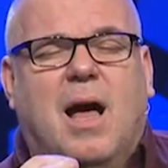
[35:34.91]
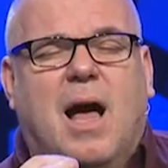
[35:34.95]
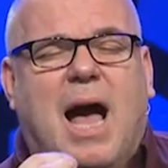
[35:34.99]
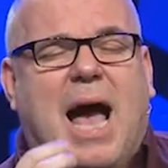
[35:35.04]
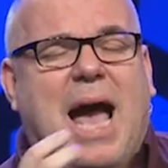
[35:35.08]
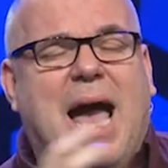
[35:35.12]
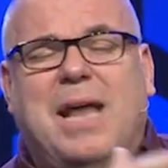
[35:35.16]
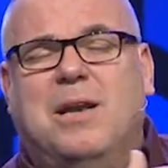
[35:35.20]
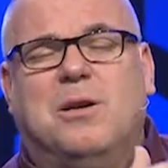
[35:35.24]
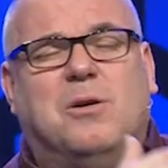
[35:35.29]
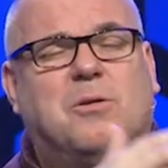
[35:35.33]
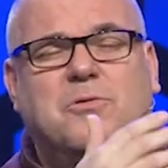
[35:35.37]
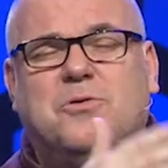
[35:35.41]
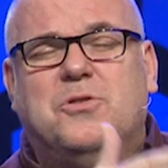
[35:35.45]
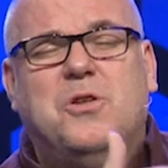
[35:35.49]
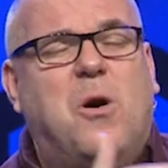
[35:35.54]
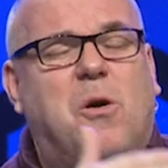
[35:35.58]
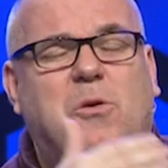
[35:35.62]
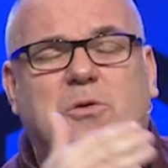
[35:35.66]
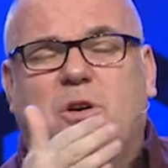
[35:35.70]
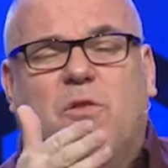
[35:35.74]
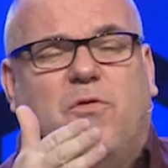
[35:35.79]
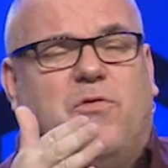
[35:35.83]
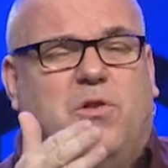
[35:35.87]
I don't
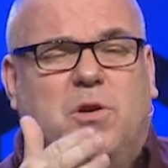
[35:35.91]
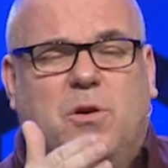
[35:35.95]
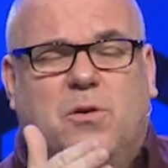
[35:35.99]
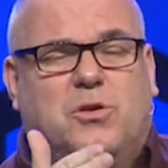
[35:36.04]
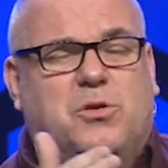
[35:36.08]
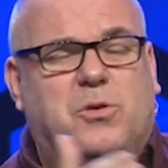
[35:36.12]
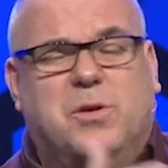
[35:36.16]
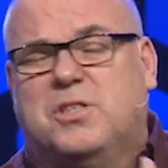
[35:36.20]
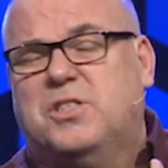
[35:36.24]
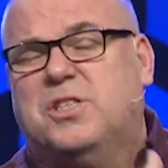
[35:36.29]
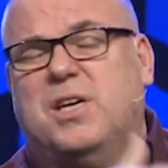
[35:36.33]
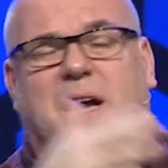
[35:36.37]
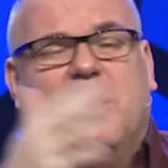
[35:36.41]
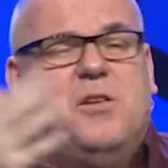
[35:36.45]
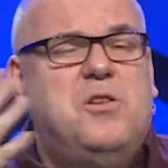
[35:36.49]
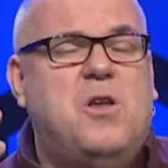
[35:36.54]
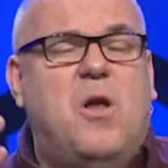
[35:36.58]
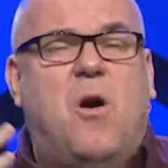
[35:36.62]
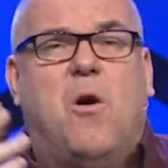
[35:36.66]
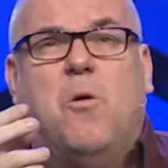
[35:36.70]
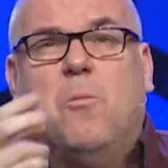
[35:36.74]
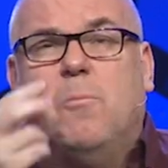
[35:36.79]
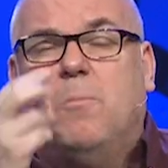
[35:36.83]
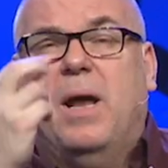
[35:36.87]
know the future, it's
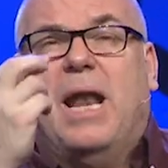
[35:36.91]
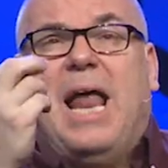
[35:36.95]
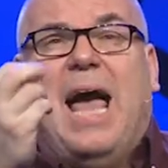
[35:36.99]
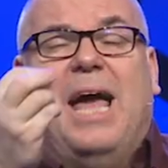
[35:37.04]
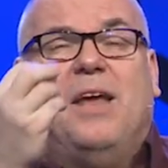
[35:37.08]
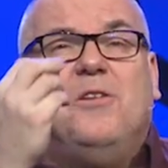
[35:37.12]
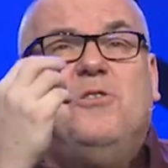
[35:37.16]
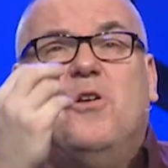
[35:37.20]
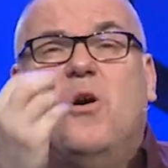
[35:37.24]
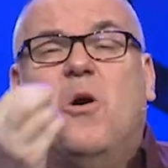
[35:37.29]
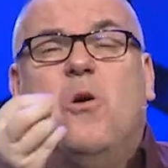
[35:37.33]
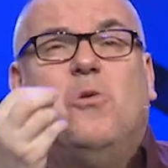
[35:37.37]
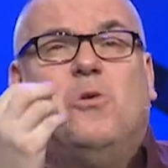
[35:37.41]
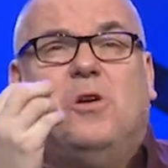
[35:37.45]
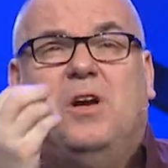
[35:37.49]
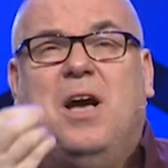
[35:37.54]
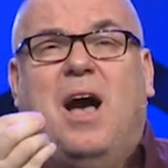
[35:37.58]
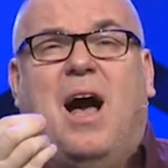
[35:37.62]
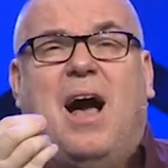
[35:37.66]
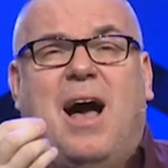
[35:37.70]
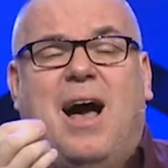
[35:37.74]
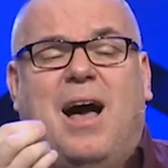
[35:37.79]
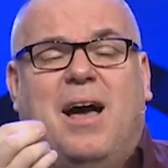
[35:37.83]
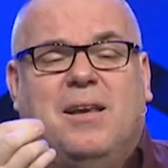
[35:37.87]
unknown, but I know
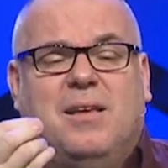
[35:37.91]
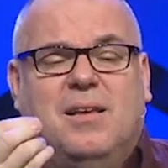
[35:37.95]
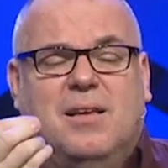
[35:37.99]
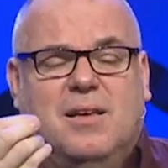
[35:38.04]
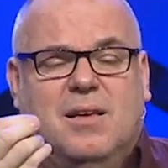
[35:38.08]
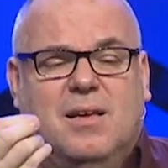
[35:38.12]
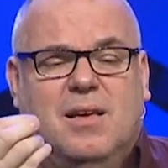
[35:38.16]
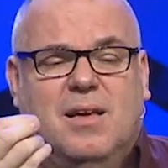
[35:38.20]
God,